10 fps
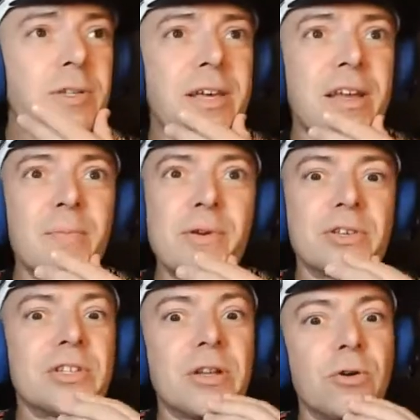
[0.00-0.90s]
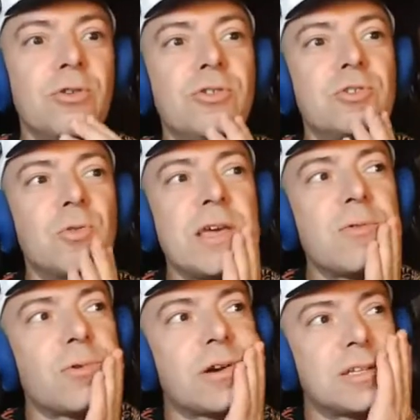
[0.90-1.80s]
going to be a slow news week.
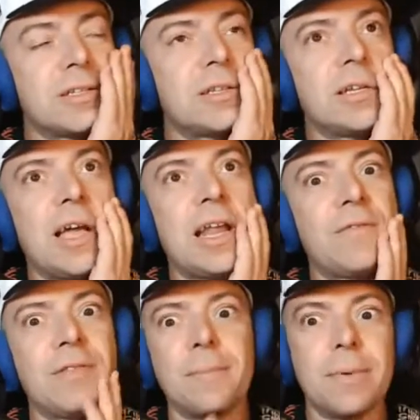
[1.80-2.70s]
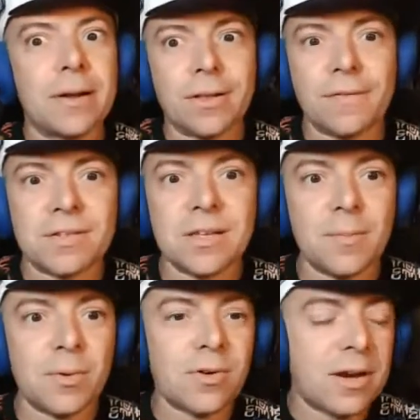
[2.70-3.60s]
We're kind of in the middle of
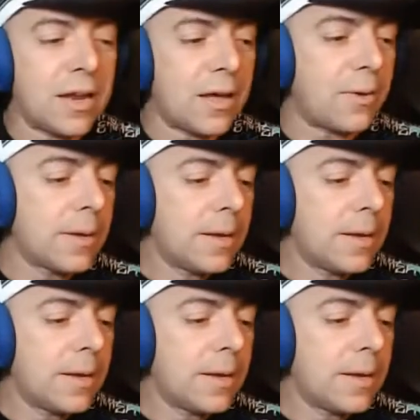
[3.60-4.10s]
summer right now.